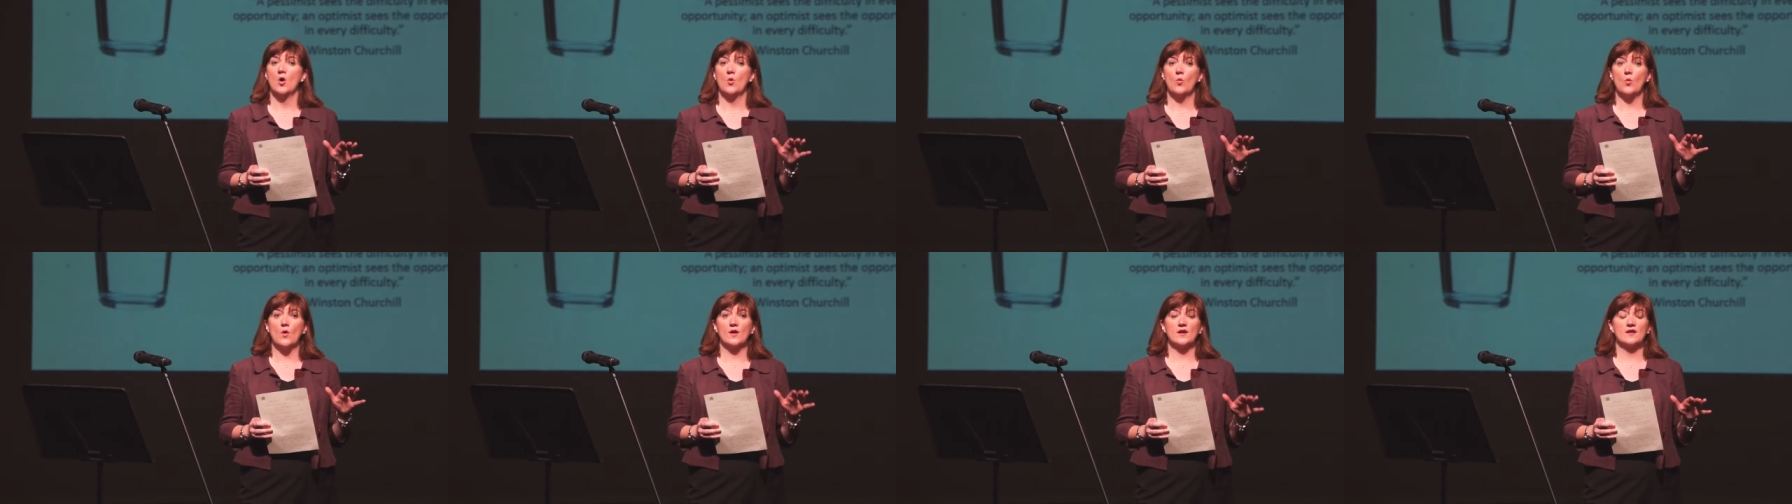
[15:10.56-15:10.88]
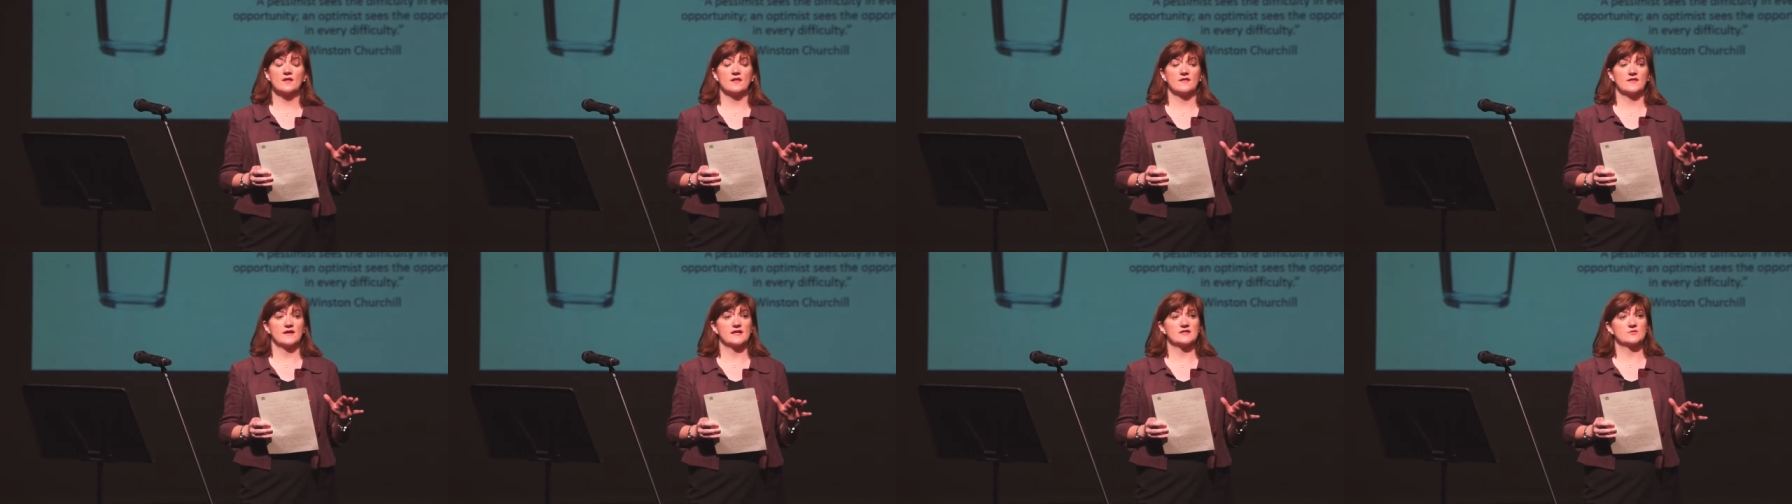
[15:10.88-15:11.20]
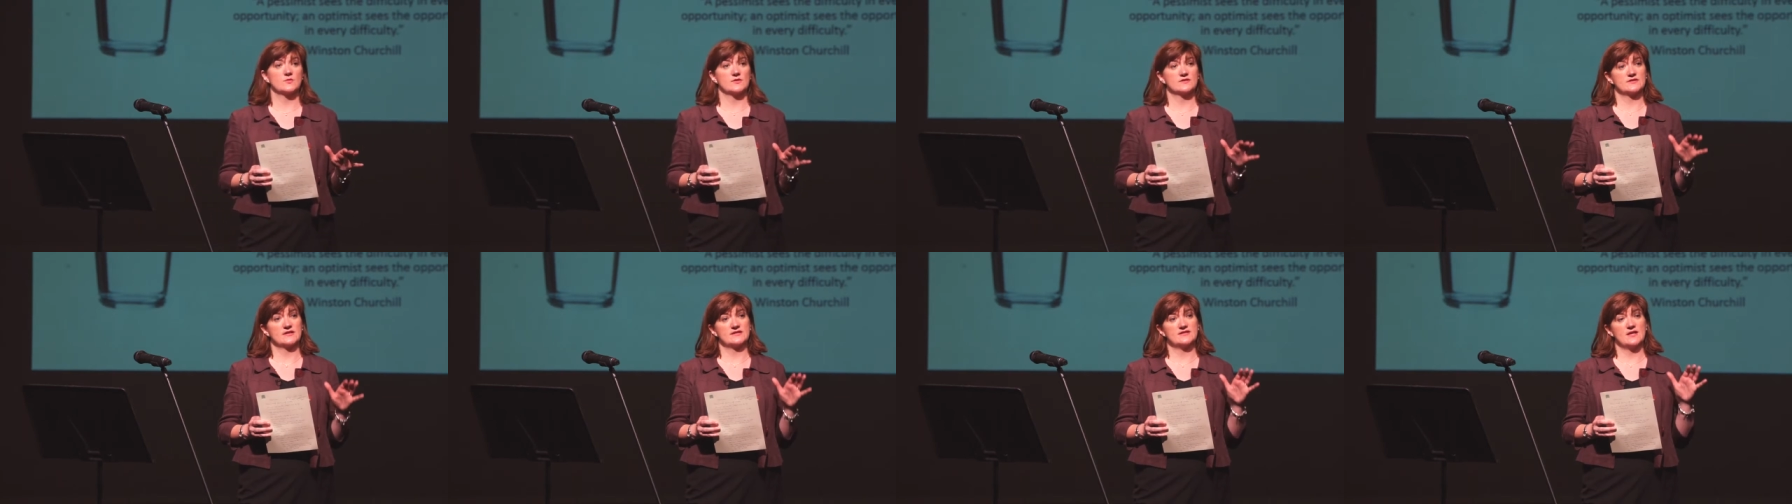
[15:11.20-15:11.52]
one of the things
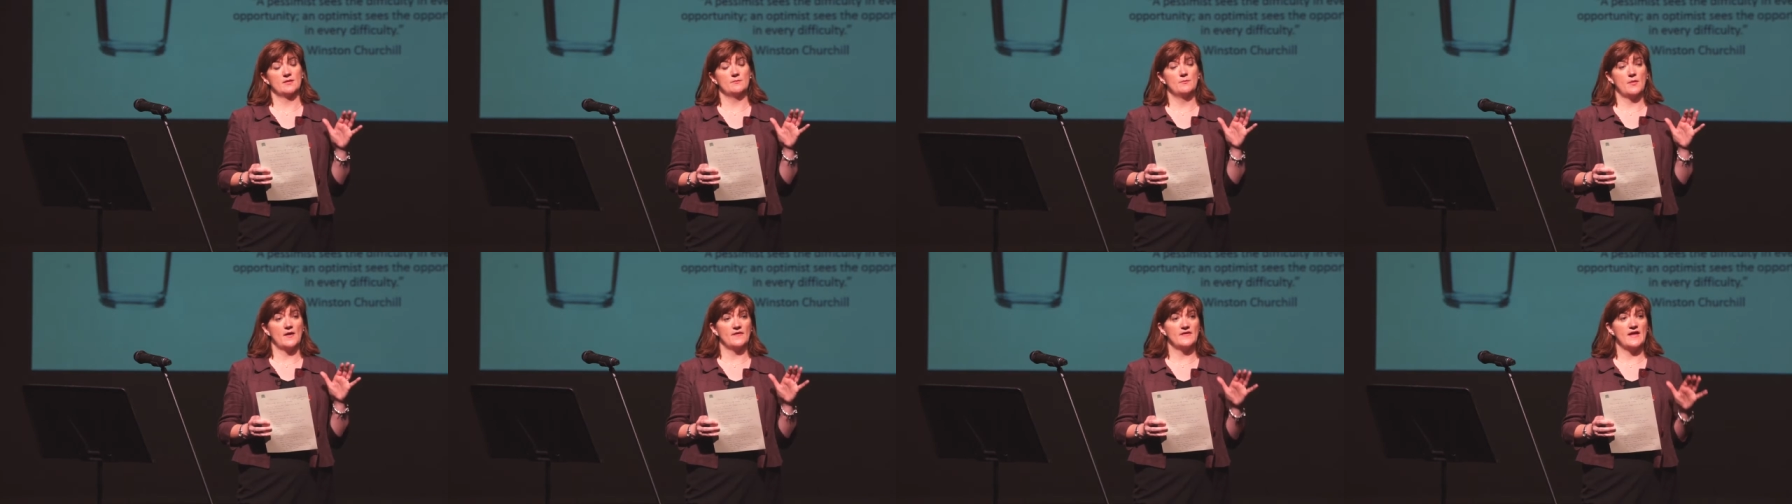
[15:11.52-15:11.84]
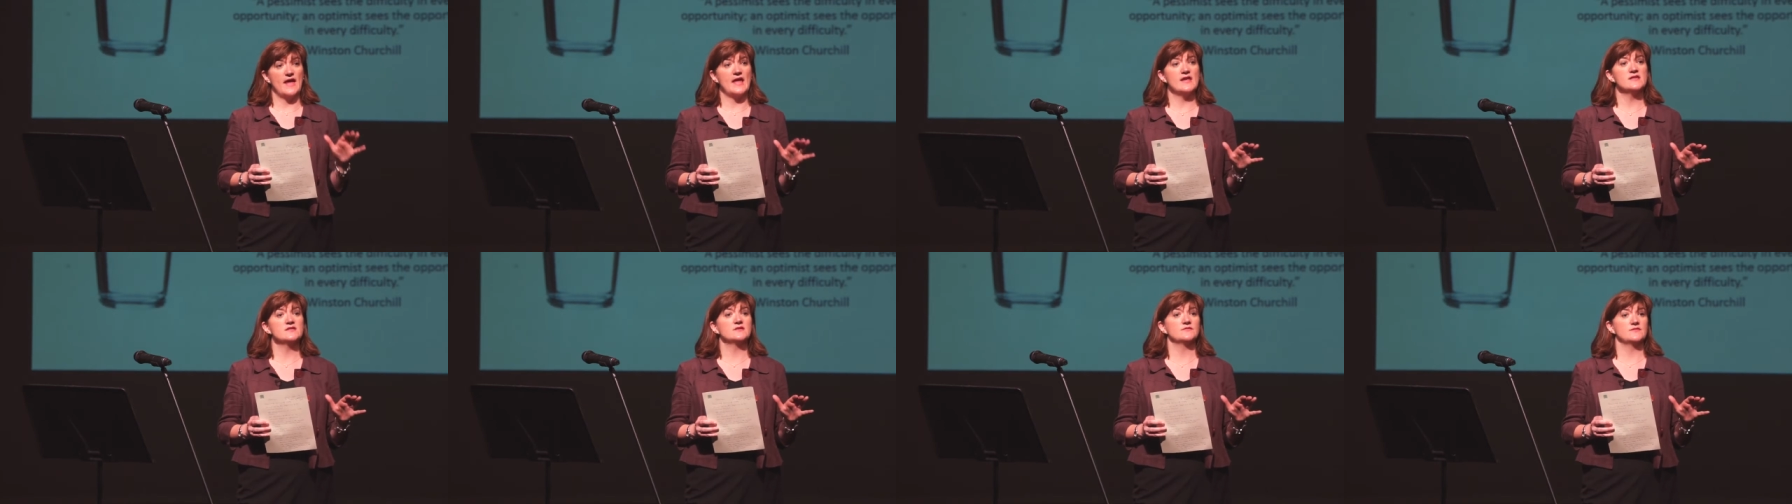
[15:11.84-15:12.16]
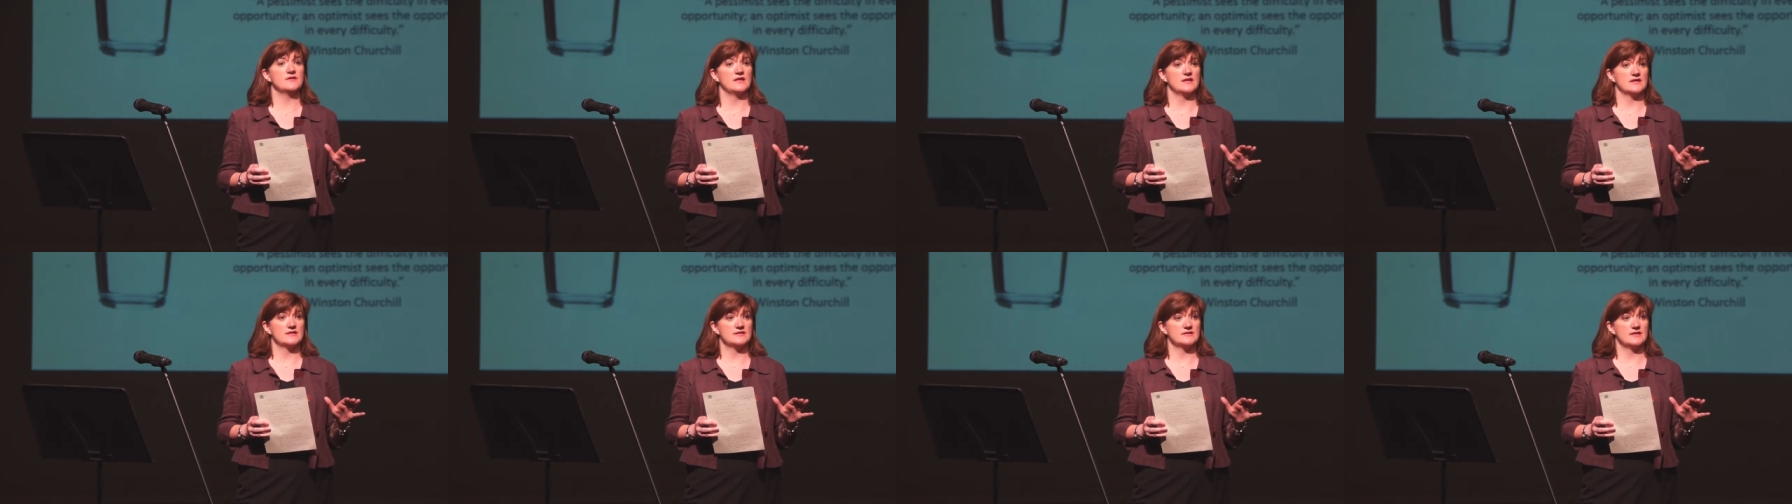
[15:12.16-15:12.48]
was they said by the end of
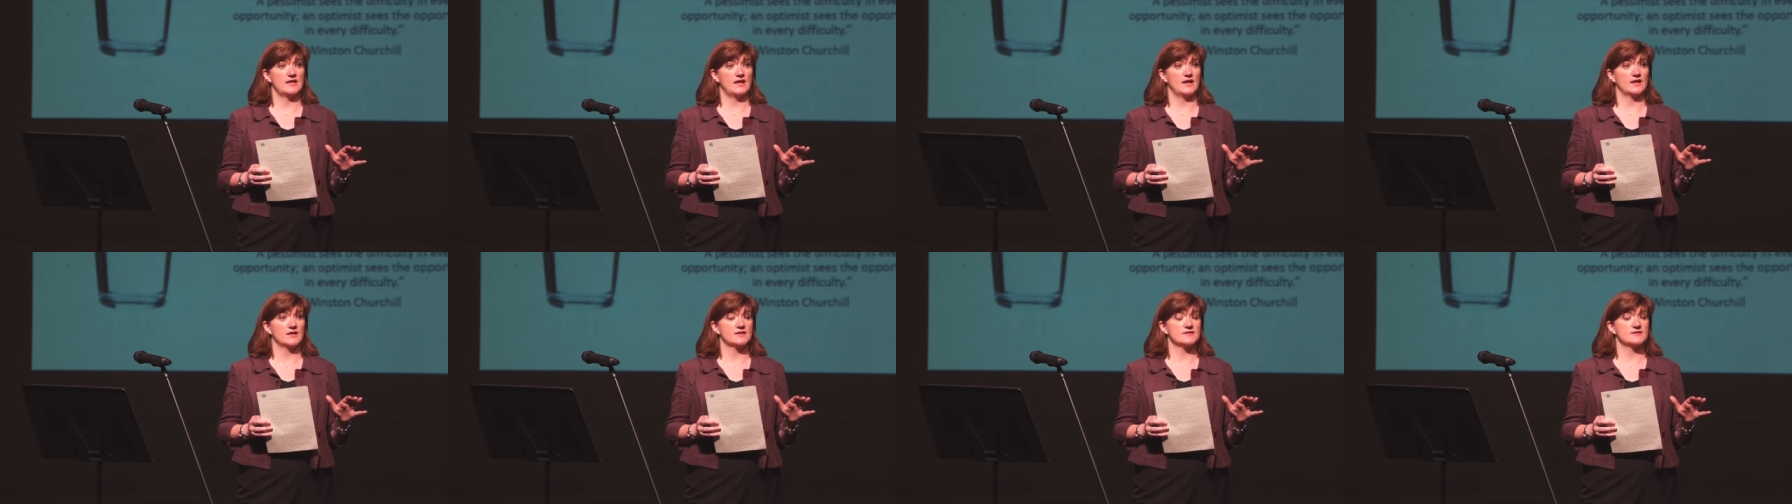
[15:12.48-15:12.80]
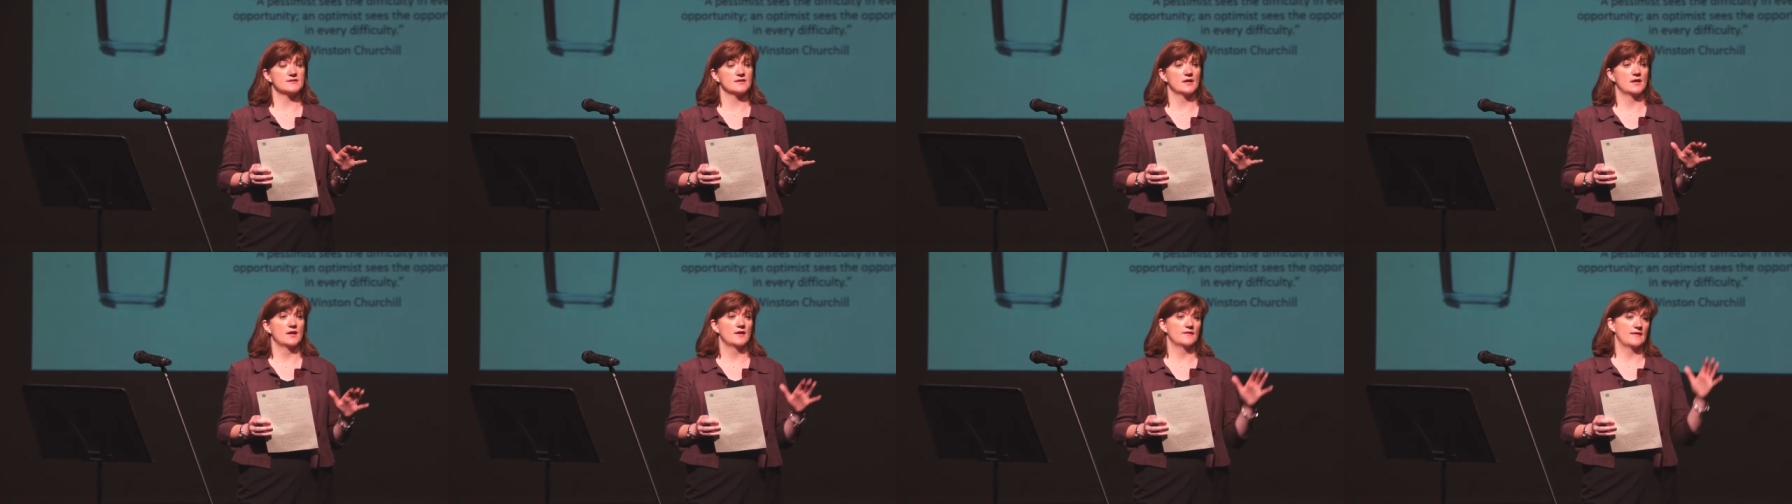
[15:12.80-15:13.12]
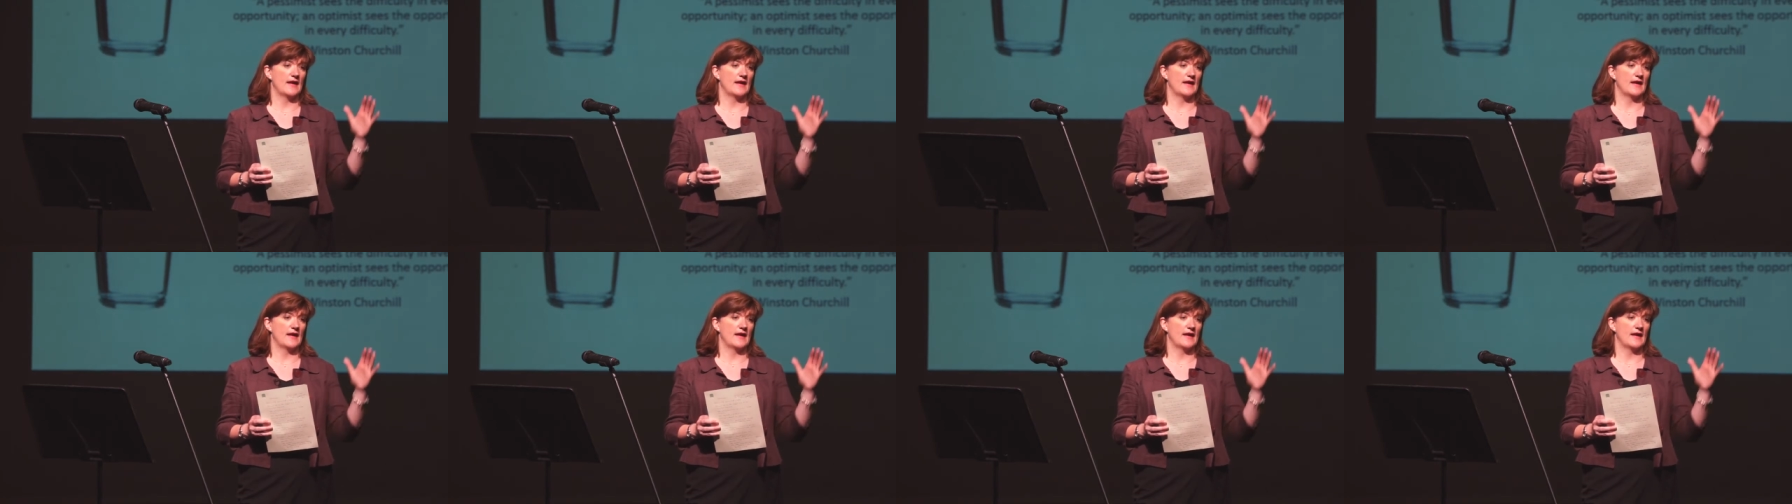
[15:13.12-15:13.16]
year 6,